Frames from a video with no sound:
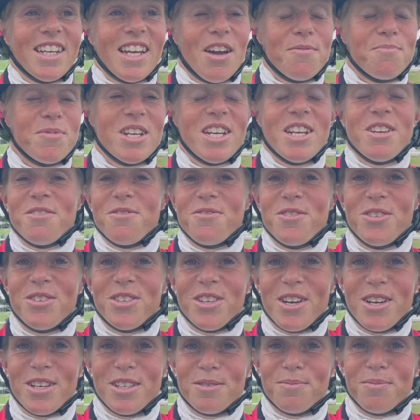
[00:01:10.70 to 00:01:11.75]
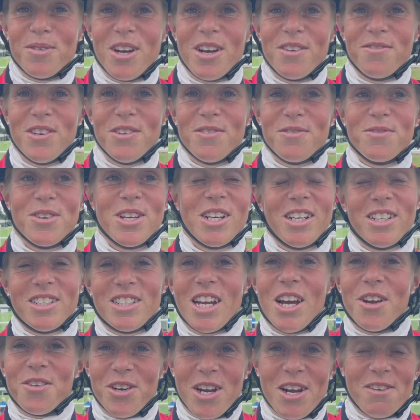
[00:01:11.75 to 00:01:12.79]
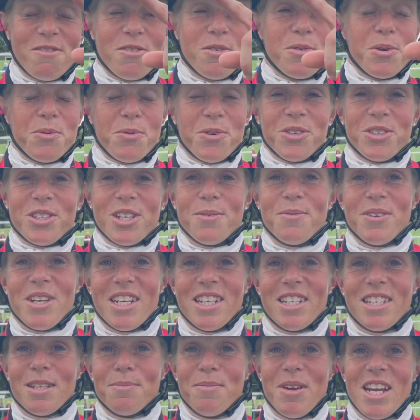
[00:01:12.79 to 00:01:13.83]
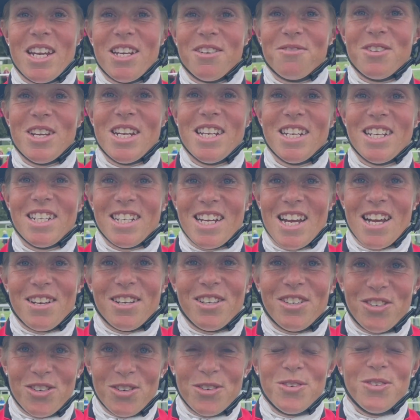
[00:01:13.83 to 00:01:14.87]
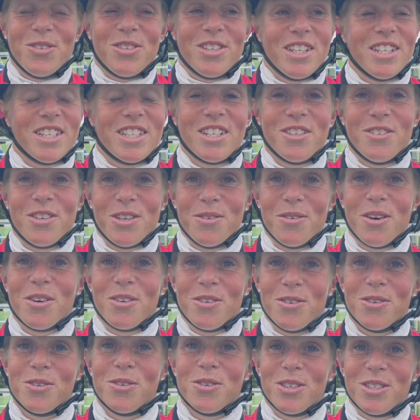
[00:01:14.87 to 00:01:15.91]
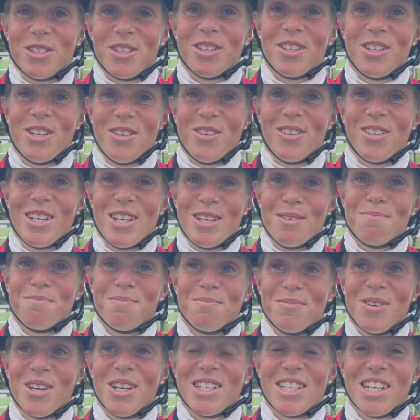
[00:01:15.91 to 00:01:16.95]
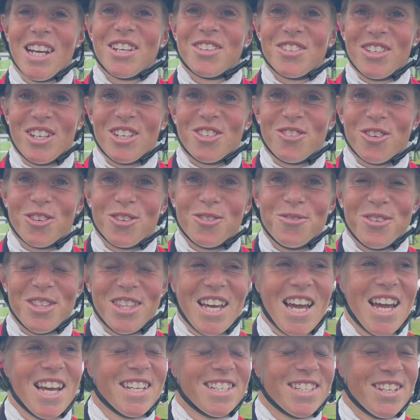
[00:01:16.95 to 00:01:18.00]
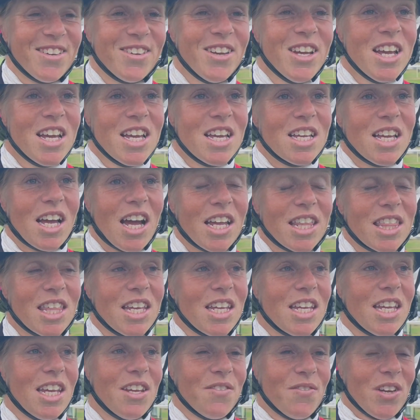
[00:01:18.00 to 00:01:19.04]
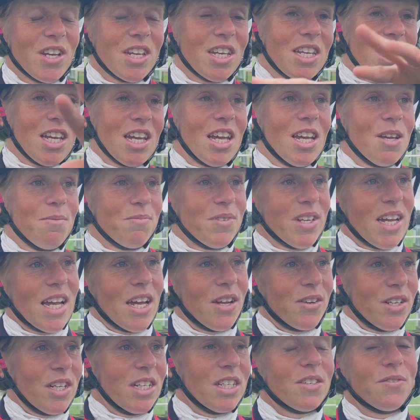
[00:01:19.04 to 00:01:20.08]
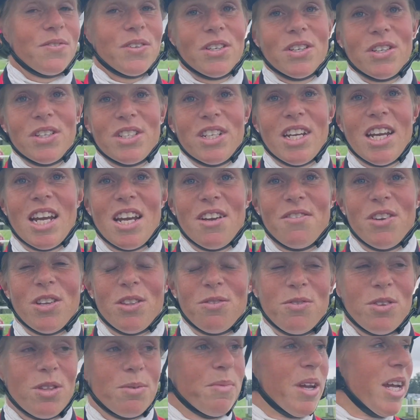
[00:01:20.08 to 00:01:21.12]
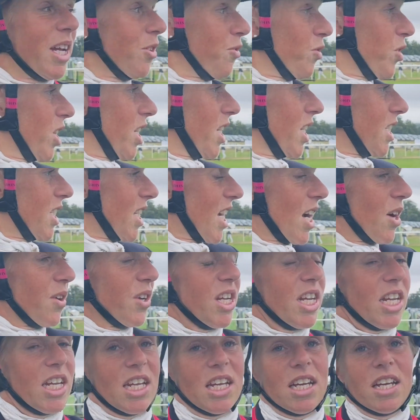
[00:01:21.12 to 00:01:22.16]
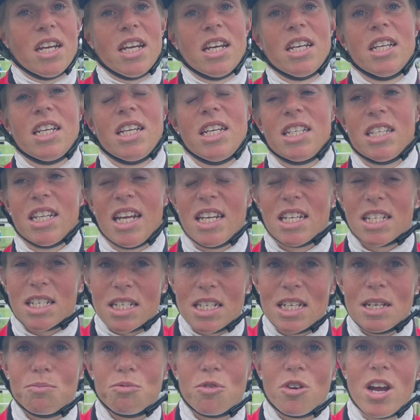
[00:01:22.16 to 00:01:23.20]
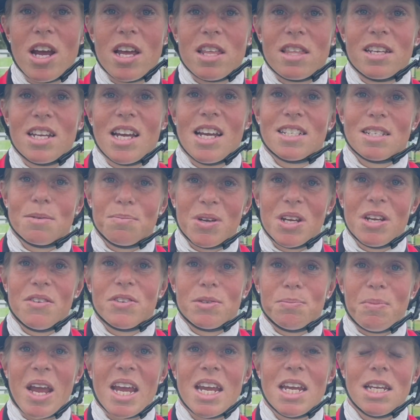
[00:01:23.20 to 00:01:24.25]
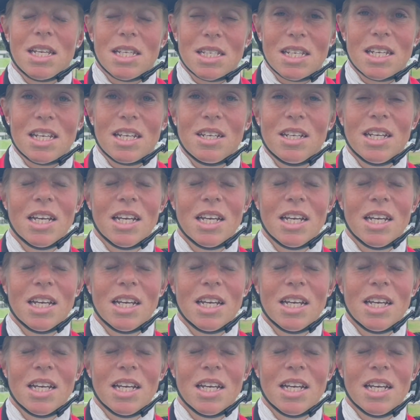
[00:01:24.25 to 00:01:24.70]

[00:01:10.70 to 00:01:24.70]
I've been here a few times, but I've never realised how narrow it was coming into the main arena down the chute until you're on a horse that you think might actually struggle with that. So I think if I can get him down this first area through the main arena down here, and he takes a deep breath, has a bit of space,